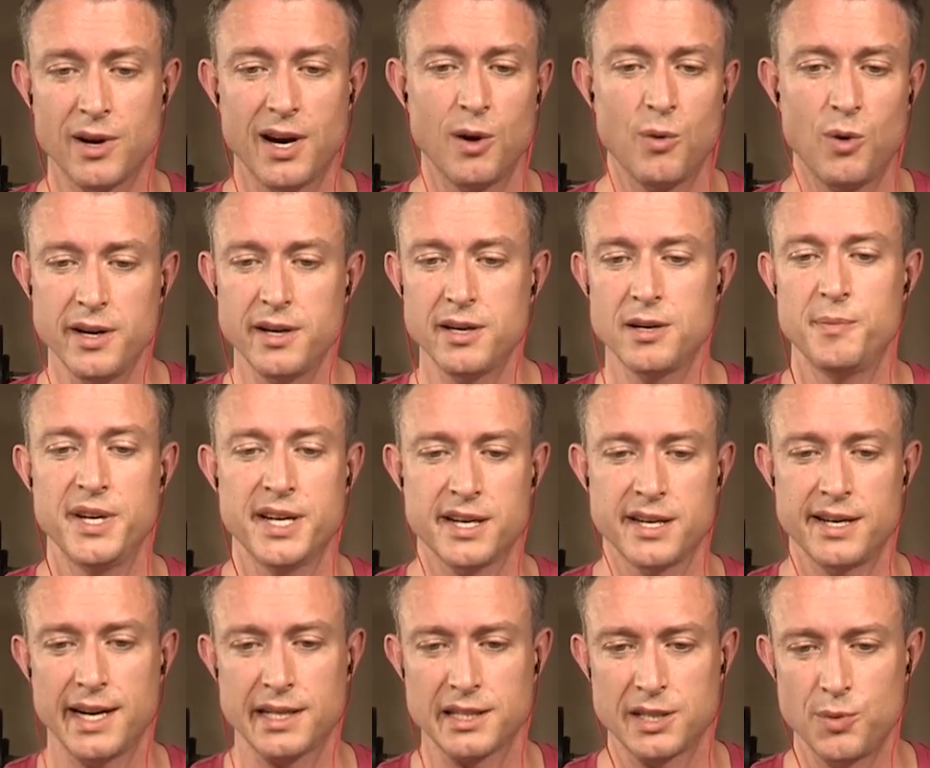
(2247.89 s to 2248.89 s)
I want you to be
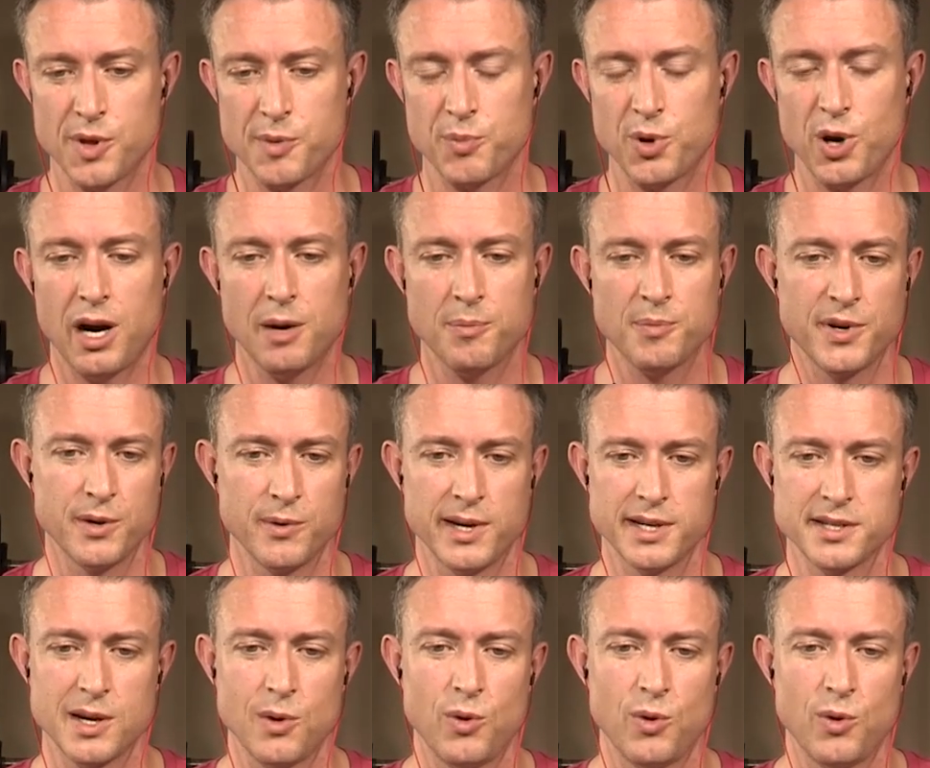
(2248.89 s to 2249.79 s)
connected with property rights.